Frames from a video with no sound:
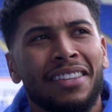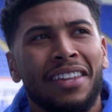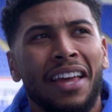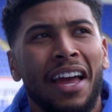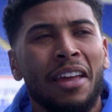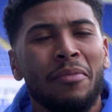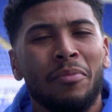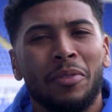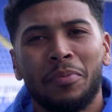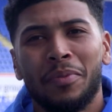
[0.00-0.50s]
No,
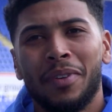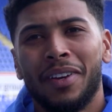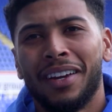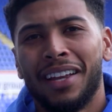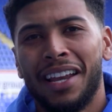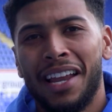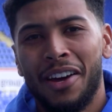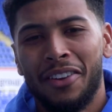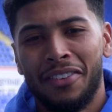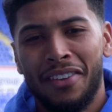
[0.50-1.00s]
he must be on
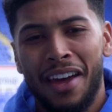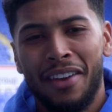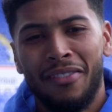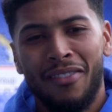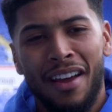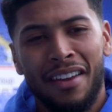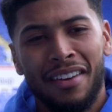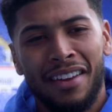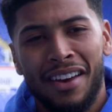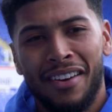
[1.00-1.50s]
cloud nine
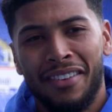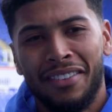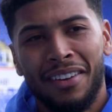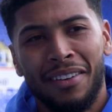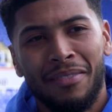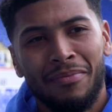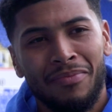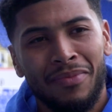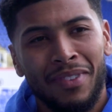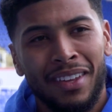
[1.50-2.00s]
right now, and
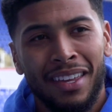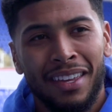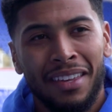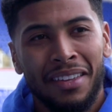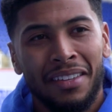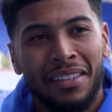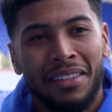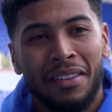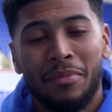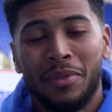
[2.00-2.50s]
I'm,
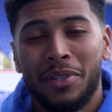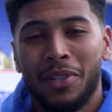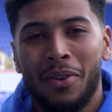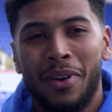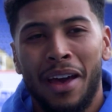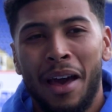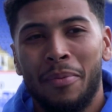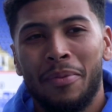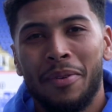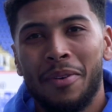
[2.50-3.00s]
I'm so
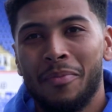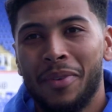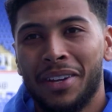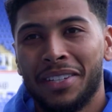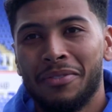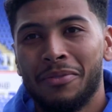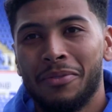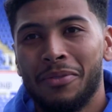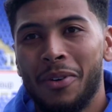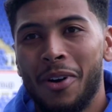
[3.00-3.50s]
happy and
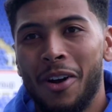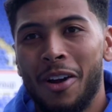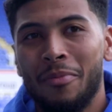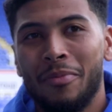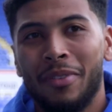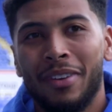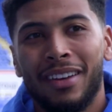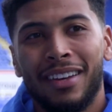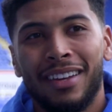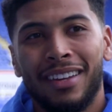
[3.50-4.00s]
buzzing for him.
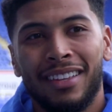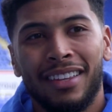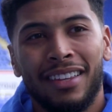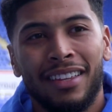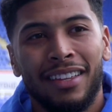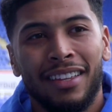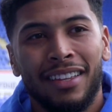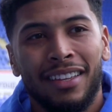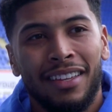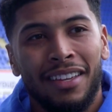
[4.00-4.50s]
Uh,
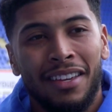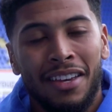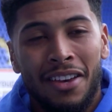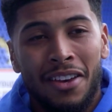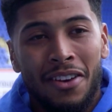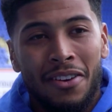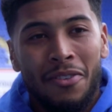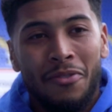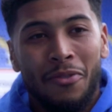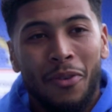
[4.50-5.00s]

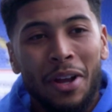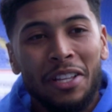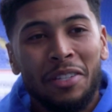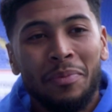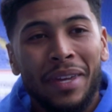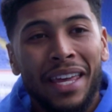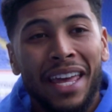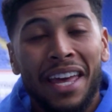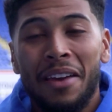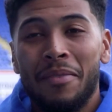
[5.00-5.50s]
for it to
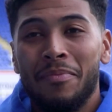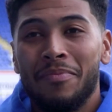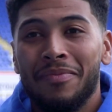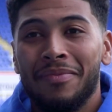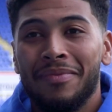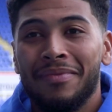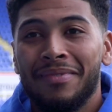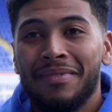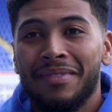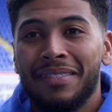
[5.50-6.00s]
be him,
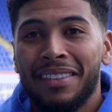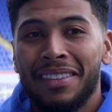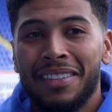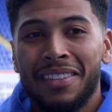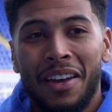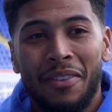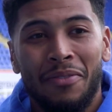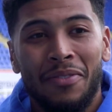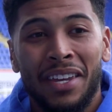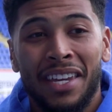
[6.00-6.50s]

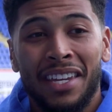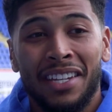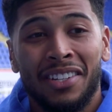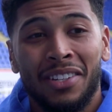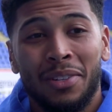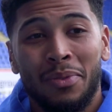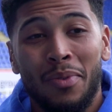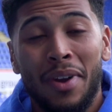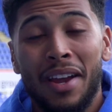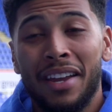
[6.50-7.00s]
I think it's
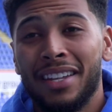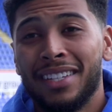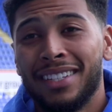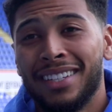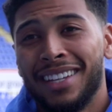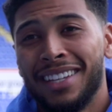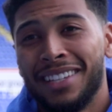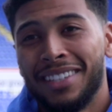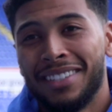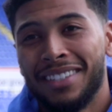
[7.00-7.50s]
just written,
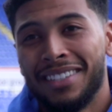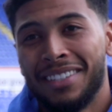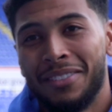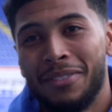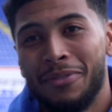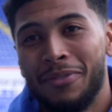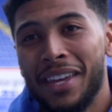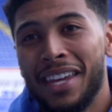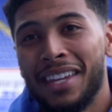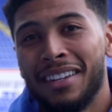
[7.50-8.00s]
isn't it? It's
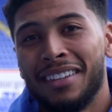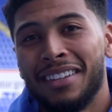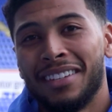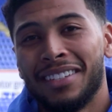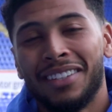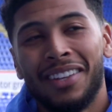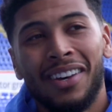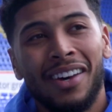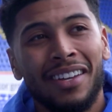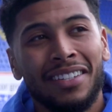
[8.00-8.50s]
just fitted in the
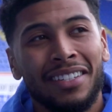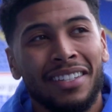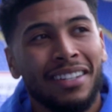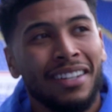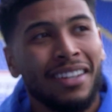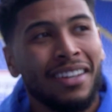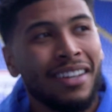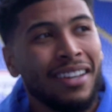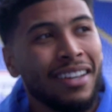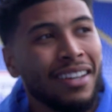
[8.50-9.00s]
stars, and
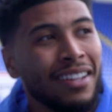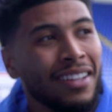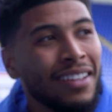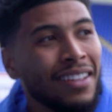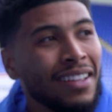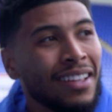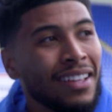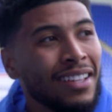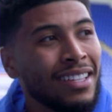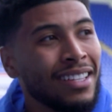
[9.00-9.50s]
uh,
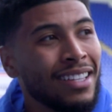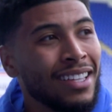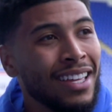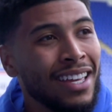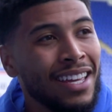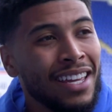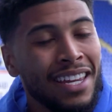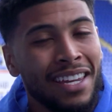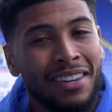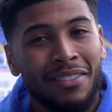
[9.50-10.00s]

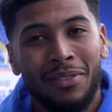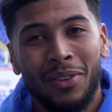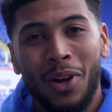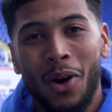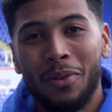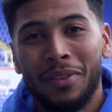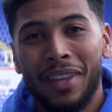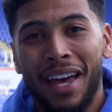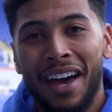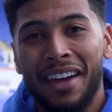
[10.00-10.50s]
he will
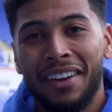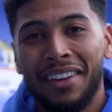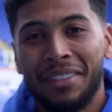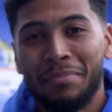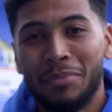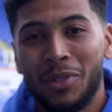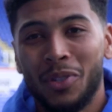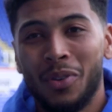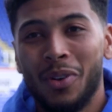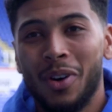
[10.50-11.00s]
go down,
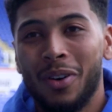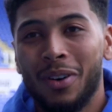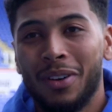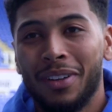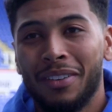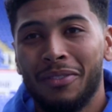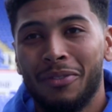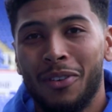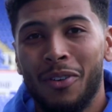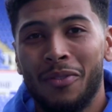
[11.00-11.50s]
I'm sure,
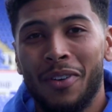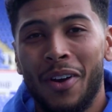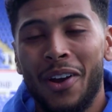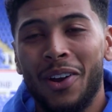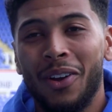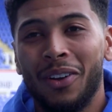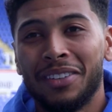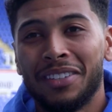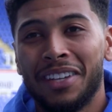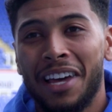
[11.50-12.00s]
for a very
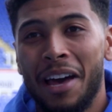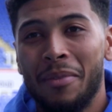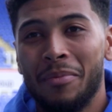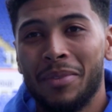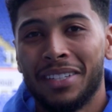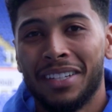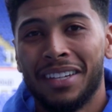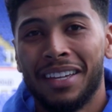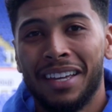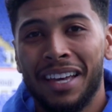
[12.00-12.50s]
long time
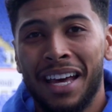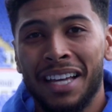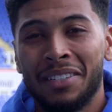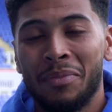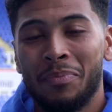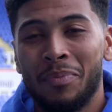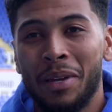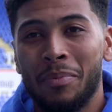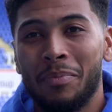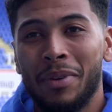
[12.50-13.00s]
as a as a
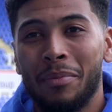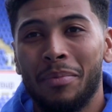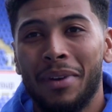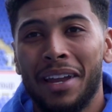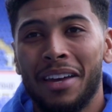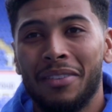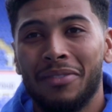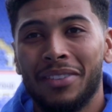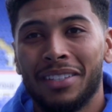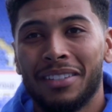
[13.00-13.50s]
big, big
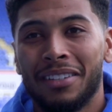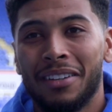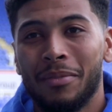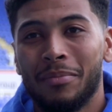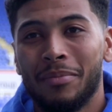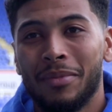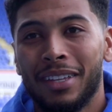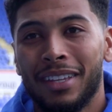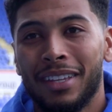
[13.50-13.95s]
player for this club